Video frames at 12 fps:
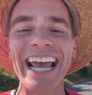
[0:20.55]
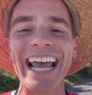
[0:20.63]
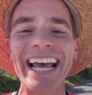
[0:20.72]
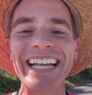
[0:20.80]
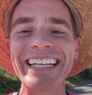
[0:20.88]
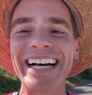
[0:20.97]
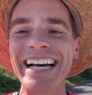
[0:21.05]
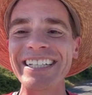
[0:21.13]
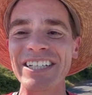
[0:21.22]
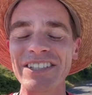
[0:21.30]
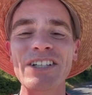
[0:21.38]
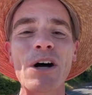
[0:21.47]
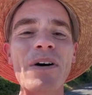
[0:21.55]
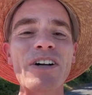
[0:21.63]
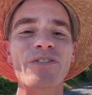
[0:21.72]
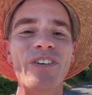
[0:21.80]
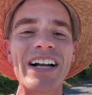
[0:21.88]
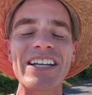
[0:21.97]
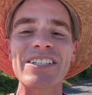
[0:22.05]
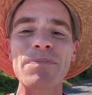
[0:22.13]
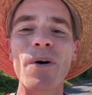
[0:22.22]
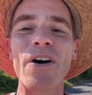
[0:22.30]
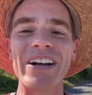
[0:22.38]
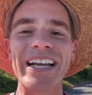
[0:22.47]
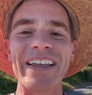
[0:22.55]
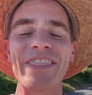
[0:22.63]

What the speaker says: And it's just so much fun to support you.